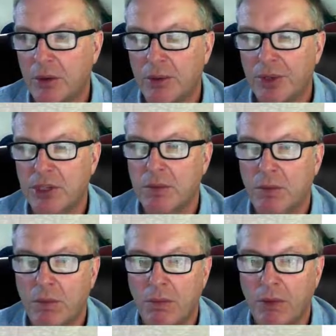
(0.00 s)
And
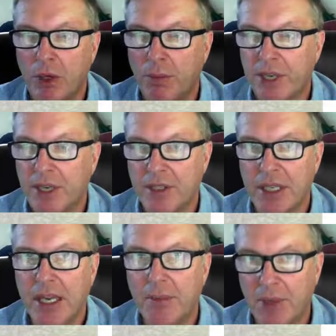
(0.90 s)
so this,
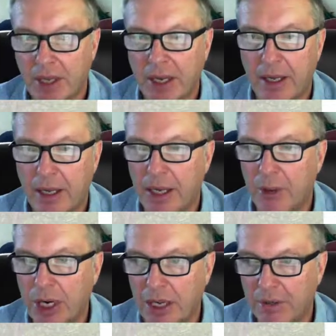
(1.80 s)
because they aimed the
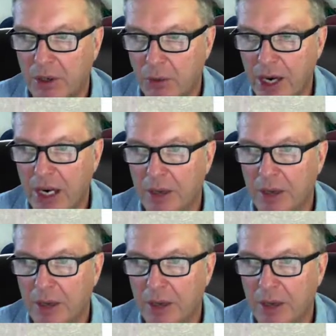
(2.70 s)
camera at